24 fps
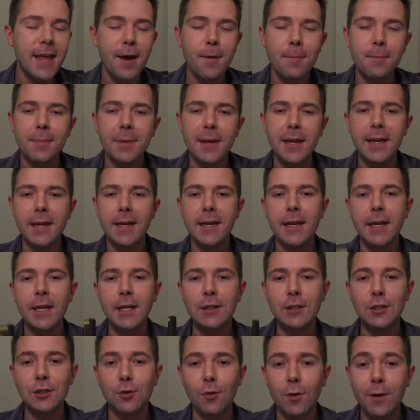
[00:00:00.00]
them being
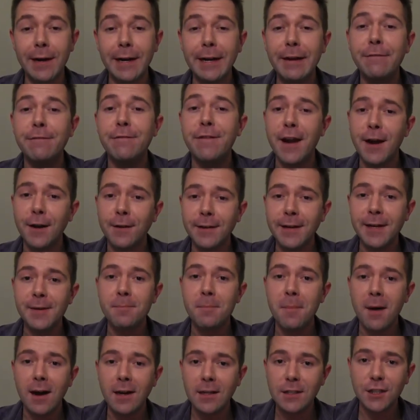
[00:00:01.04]
enjoyed very
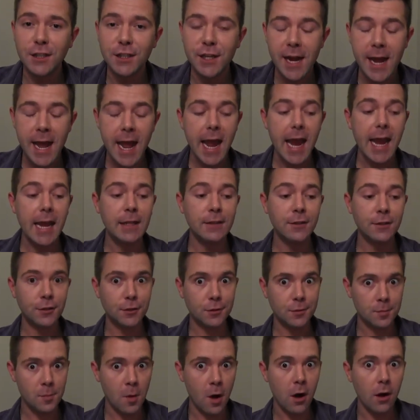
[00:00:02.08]
much in
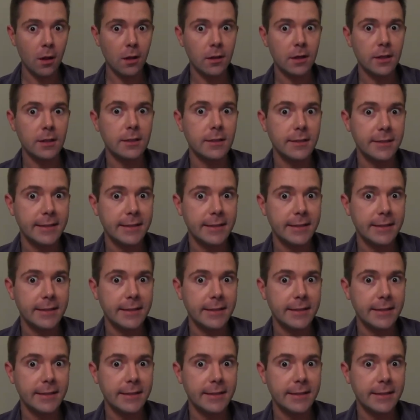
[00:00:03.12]
smaller